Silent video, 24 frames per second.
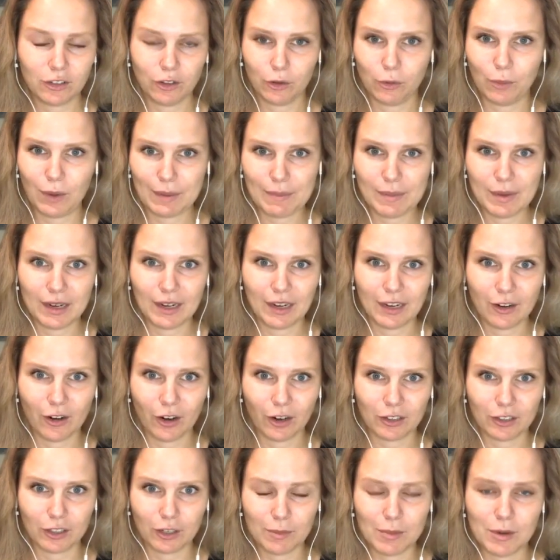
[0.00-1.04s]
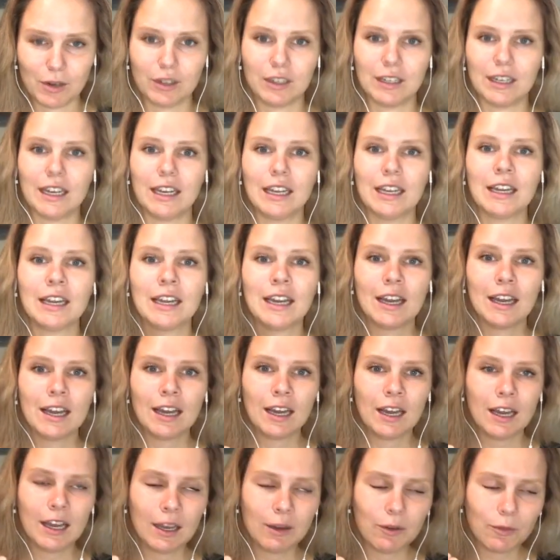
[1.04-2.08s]
the women in our community.
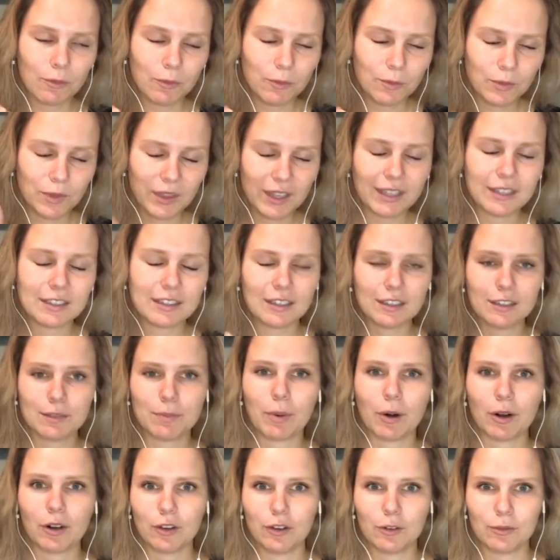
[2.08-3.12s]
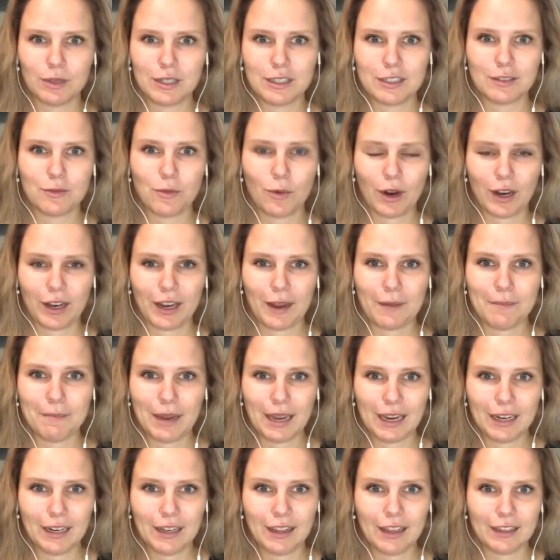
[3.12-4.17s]
This is part of the reason why I
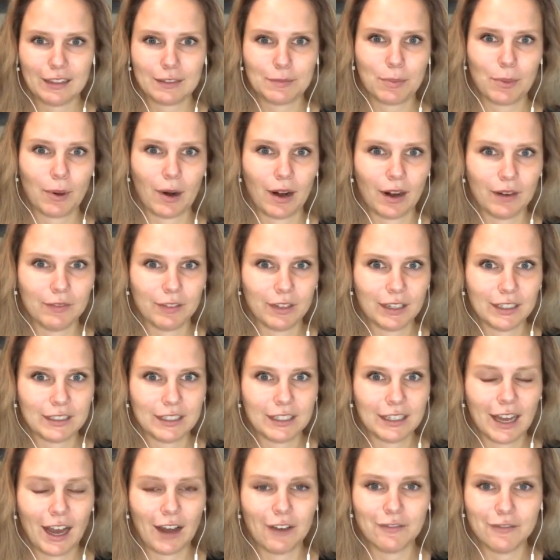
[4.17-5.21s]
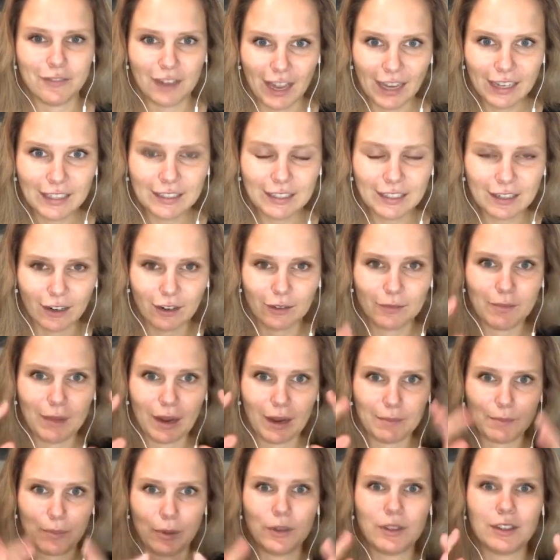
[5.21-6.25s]
made this private event. I
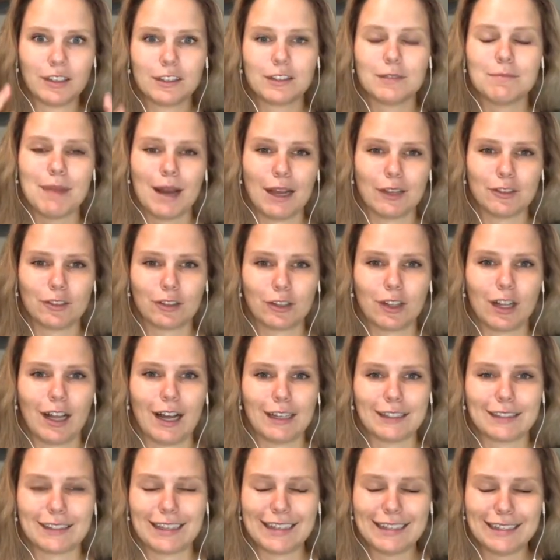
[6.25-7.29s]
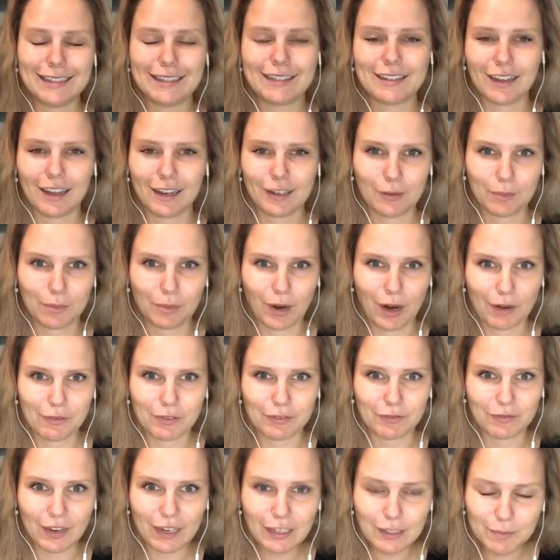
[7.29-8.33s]
put this masterclass inside a private
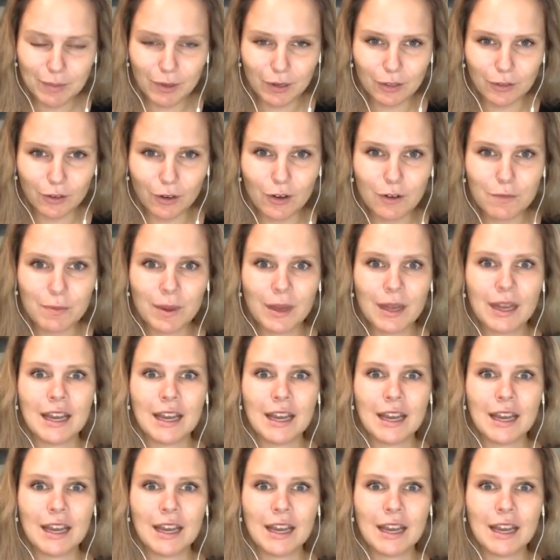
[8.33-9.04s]
Facebook group,